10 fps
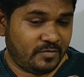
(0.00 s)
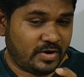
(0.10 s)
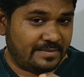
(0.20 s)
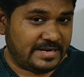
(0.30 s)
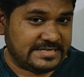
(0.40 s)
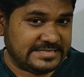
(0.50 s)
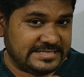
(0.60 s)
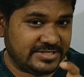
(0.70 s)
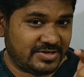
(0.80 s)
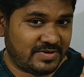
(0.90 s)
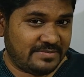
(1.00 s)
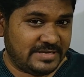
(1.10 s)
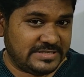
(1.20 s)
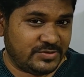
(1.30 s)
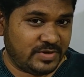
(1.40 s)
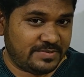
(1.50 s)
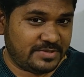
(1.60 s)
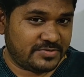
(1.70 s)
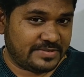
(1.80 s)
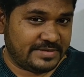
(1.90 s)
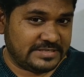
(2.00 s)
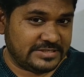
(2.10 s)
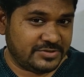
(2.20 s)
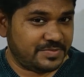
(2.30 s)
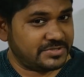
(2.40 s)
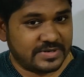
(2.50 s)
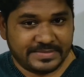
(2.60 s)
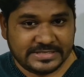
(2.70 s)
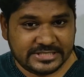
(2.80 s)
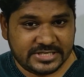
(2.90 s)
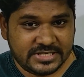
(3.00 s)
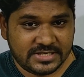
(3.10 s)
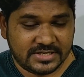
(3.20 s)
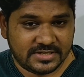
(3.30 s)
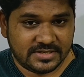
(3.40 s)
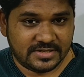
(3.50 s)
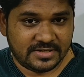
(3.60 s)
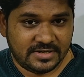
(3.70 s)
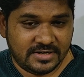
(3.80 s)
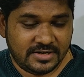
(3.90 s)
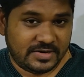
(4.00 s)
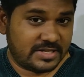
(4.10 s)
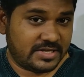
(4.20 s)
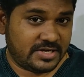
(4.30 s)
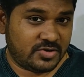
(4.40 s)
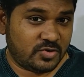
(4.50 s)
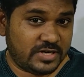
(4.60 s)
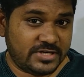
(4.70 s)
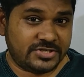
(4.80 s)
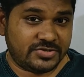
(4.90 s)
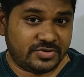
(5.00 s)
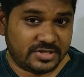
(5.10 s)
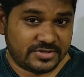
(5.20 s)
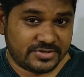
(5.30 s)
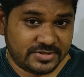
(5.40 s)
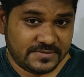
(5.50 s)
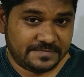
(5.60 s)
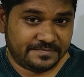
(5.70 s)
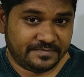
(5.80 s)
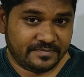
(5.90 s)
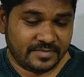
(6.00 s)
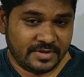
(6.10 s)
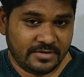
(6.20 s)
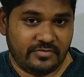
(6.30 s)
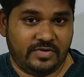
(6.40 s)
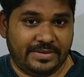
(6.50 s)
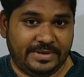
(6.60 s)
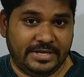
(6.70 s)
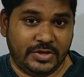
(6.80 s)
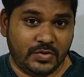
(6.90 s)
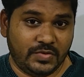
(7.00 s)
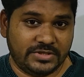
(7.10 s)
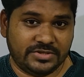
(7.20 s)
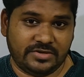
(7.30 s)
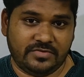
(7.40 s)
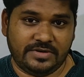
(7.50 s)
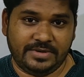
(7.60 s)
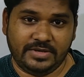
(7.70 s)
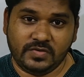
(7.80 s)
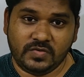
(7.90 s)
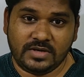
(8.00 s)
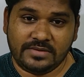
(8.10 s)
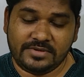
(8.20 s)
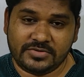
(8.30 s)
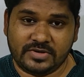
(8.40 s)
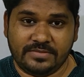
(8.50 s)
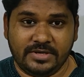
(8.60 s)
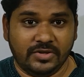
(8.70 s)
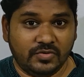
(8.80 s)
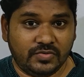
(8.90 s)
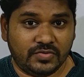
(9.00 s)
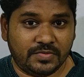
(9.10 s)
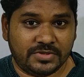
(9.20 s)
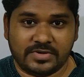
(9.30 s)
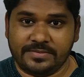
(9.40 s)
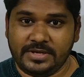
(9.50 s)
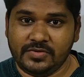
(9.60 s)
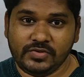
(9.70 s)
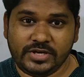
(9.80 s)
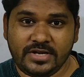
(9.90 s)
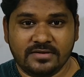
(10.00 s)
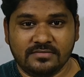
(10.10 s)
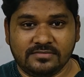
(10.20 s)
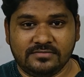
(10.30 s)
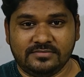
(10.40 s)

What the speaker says: 1 by C is equal to 1 by C1 plus 1 by C2 plus 1 by C3. What is the total energy stored also? 1 by U is equal to 1 by U1 plus 1 by U2 plus 1 by U3.